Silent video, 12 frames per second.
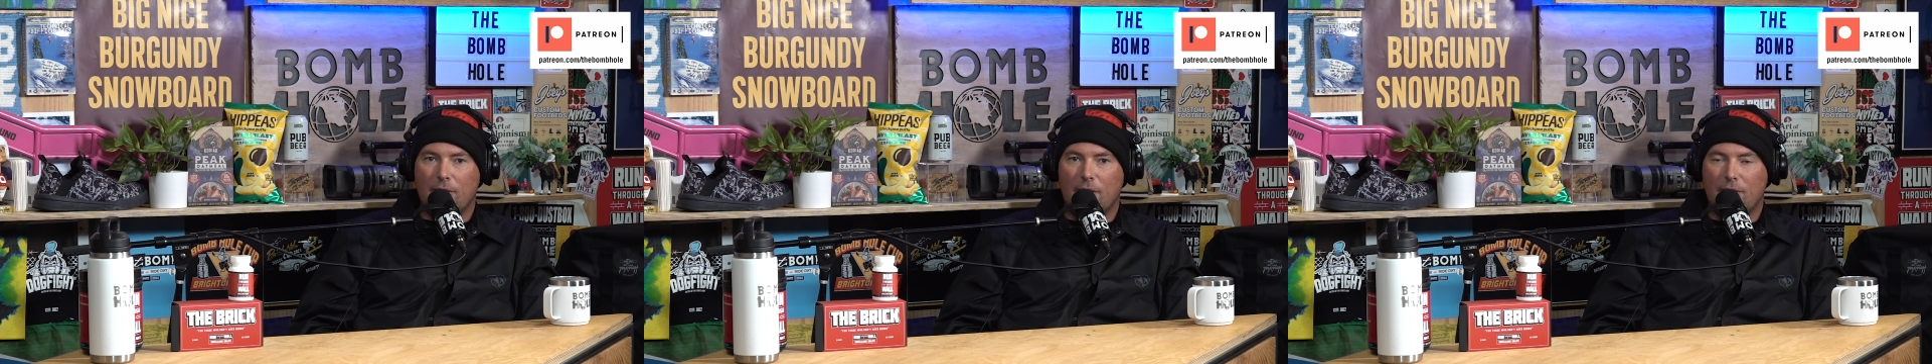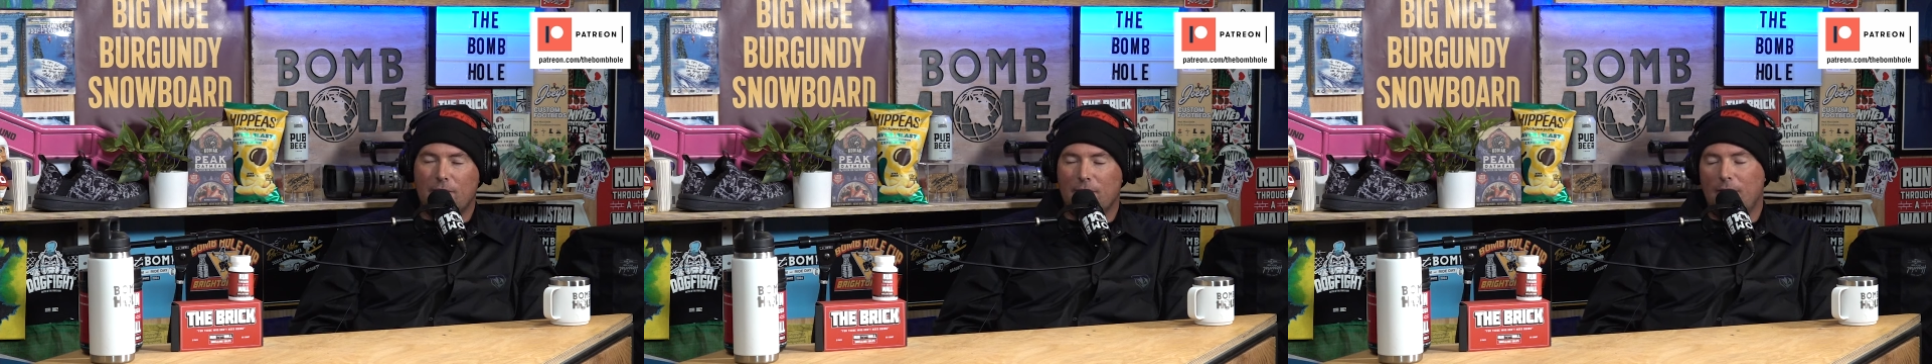
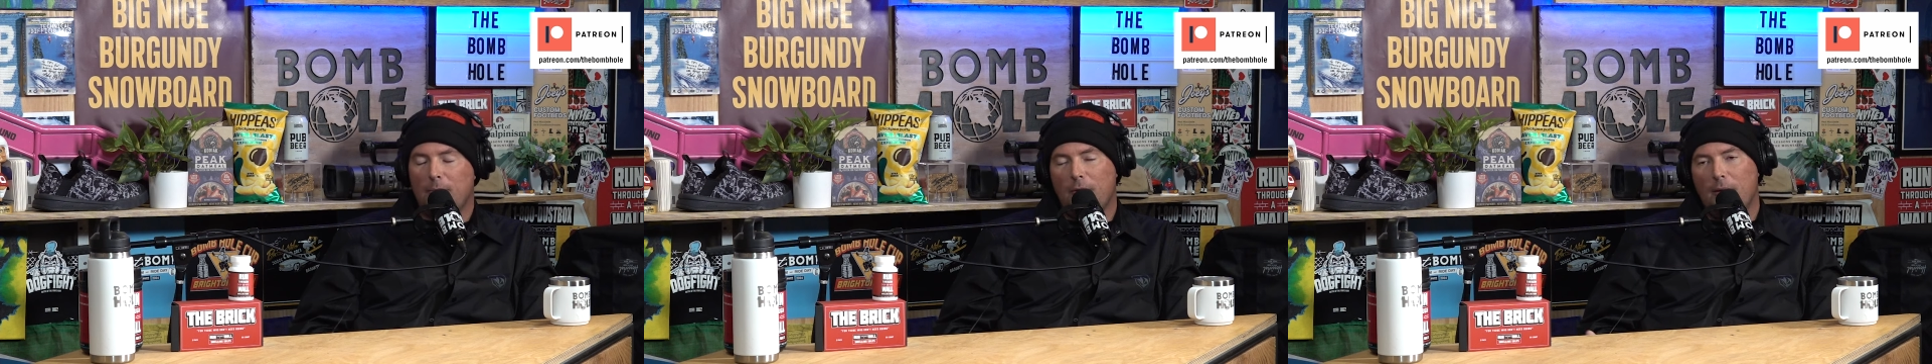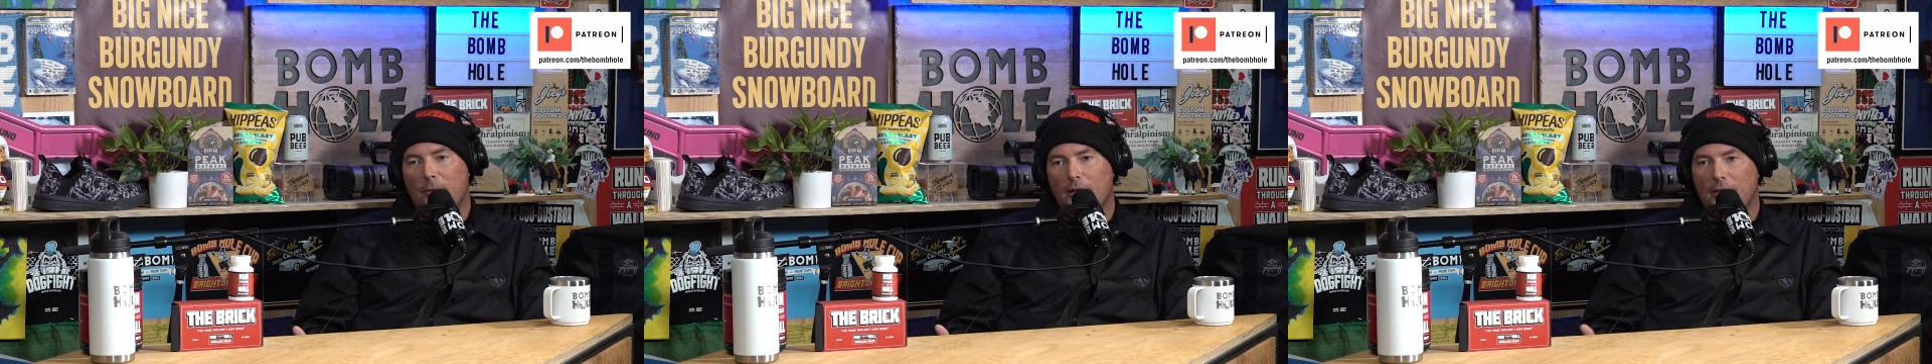it's in
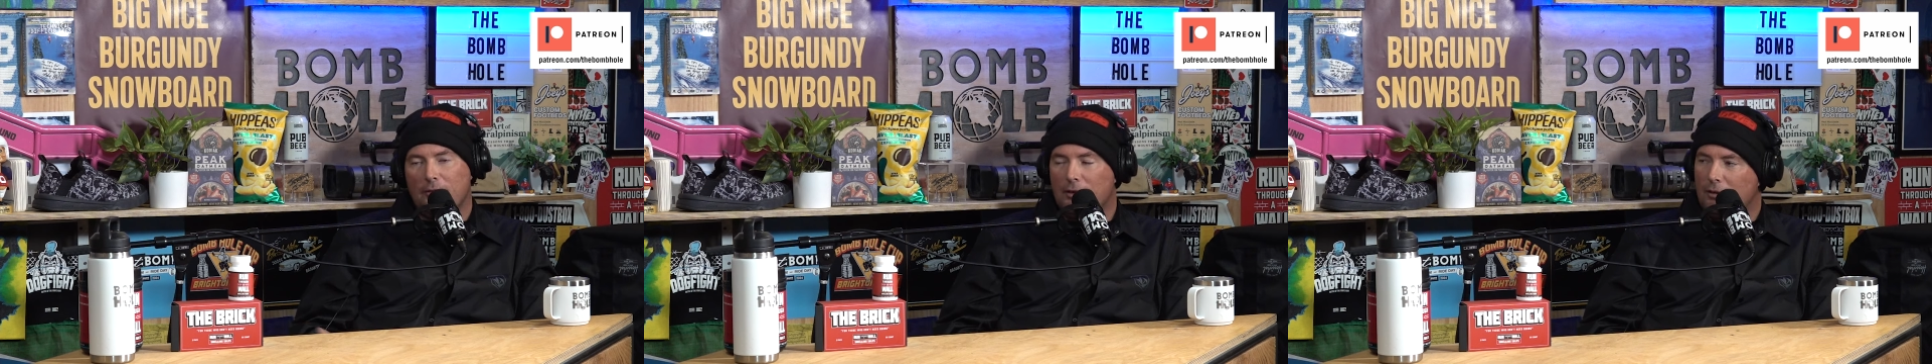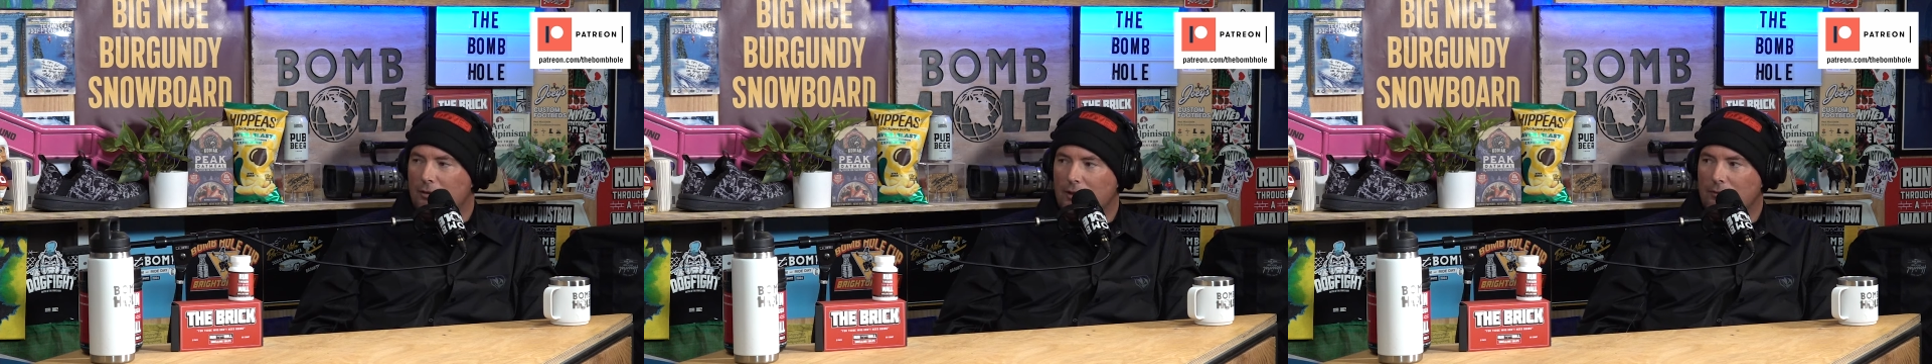my mind like
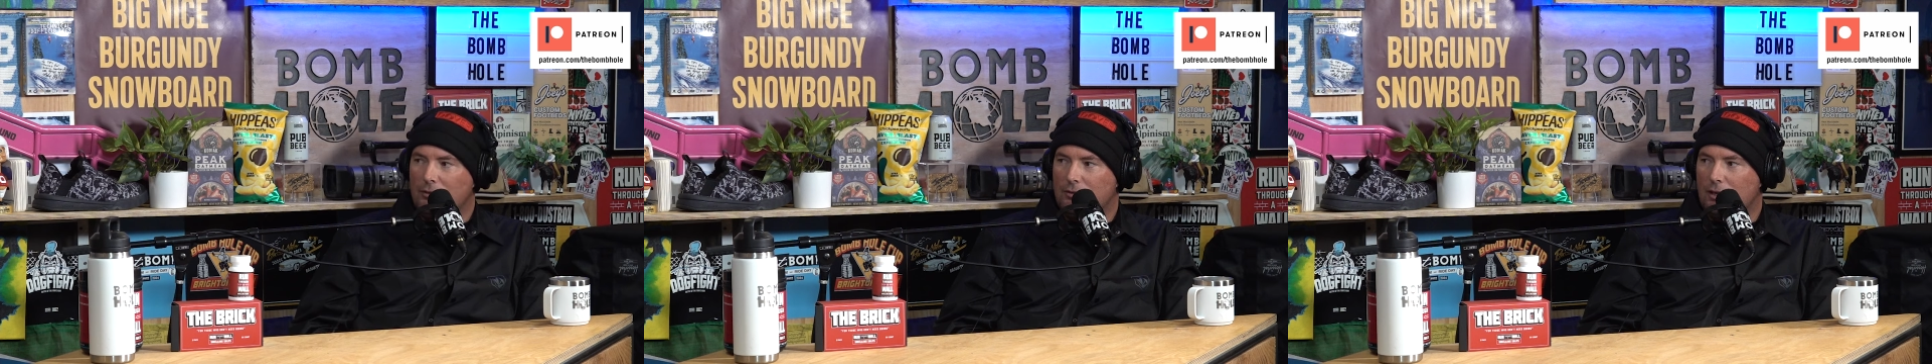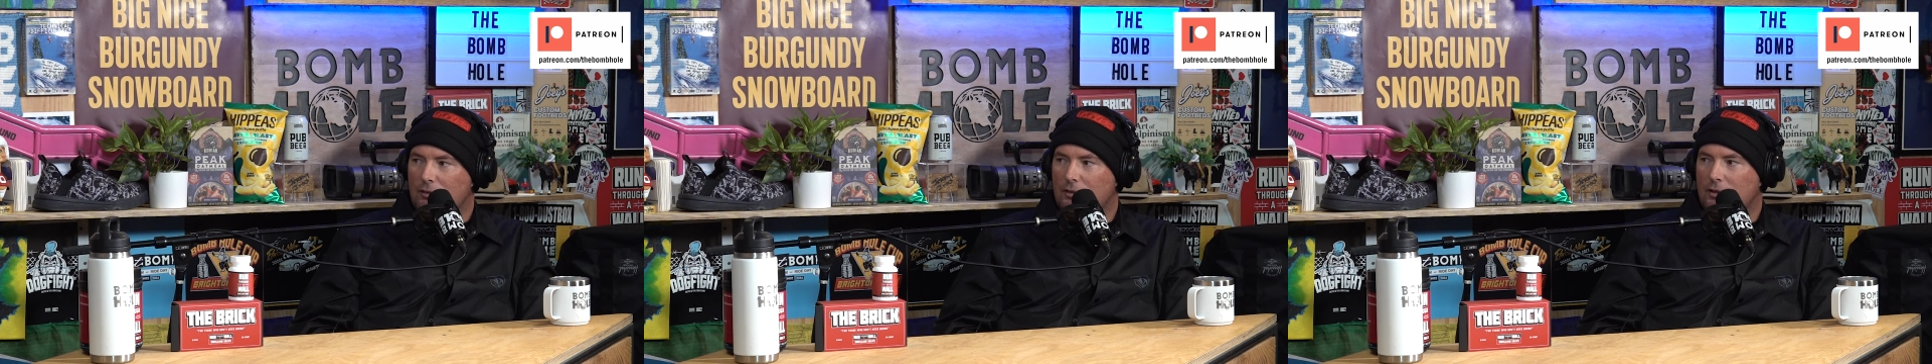critical
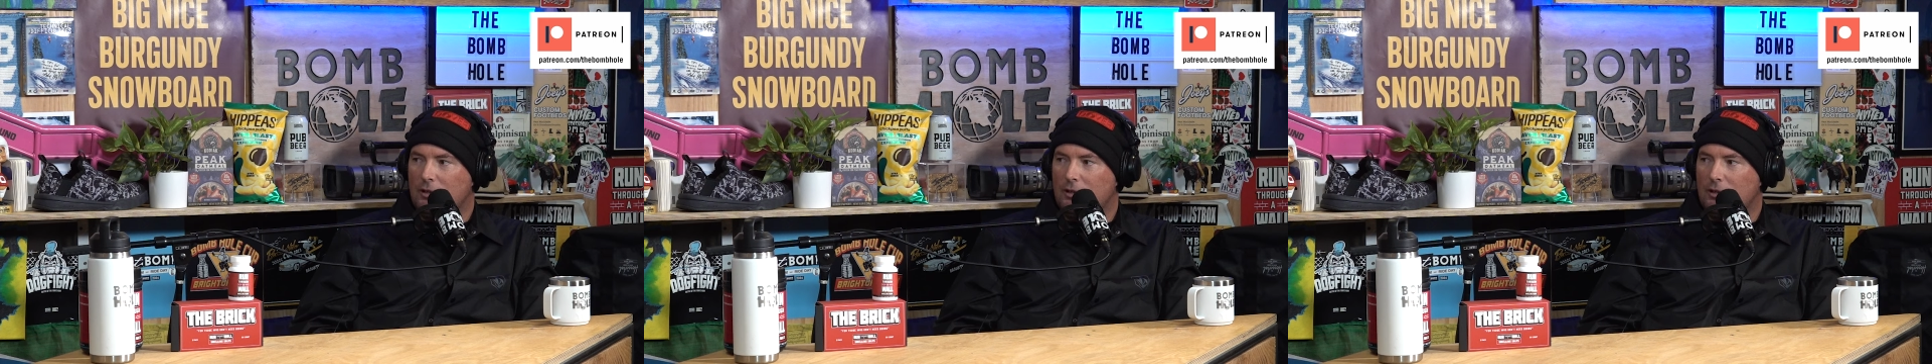infrastructure.